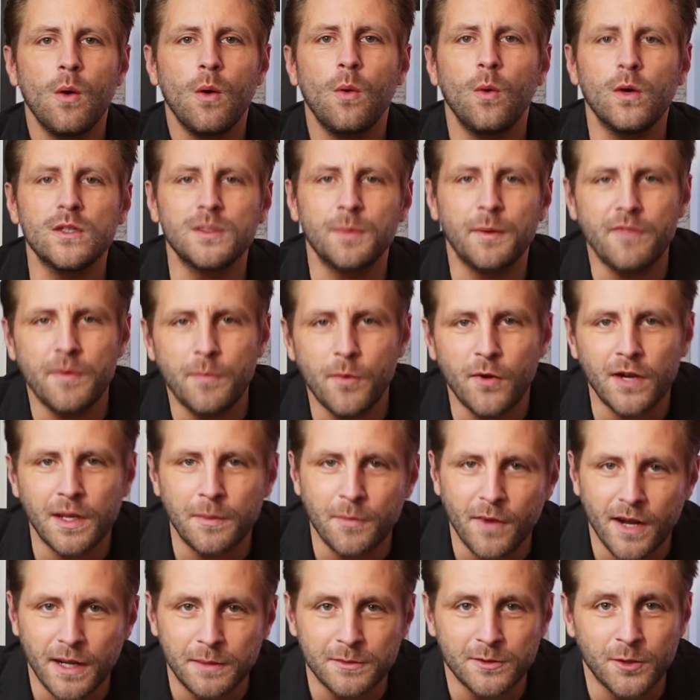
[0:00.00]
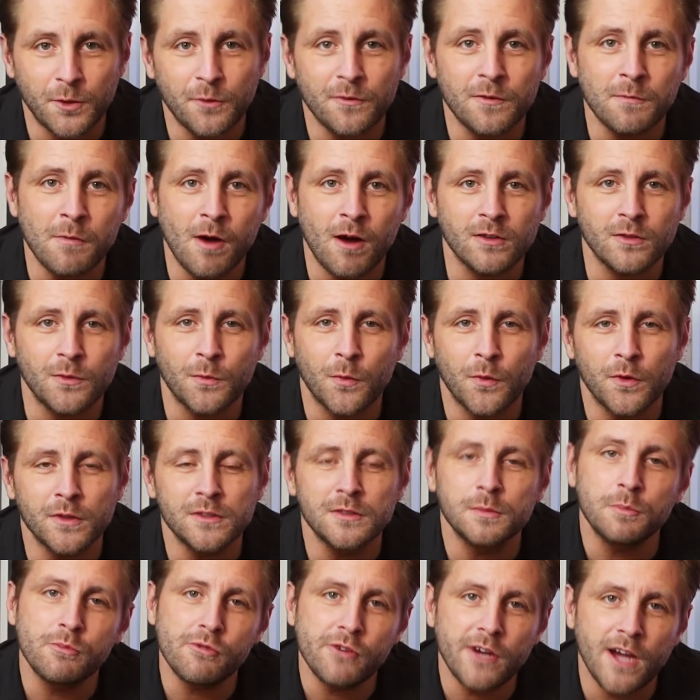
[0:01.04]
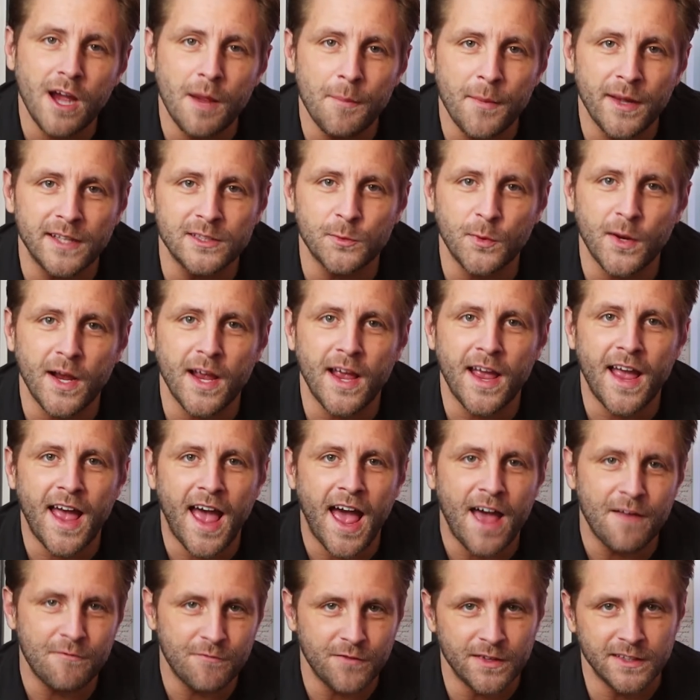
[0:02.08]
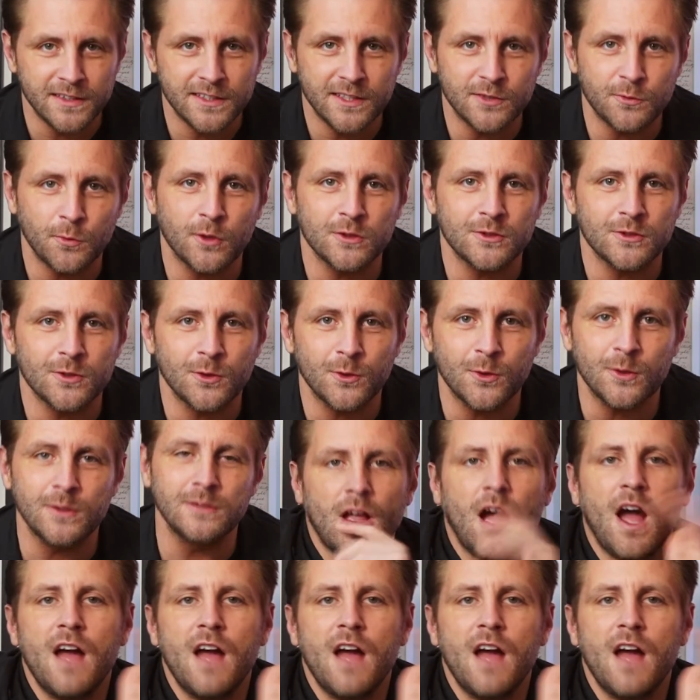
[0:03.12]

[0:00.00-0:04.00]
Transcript: What's up everybody, my name is Luke from Archer Woods, pre-owned menswear and vintage watch store.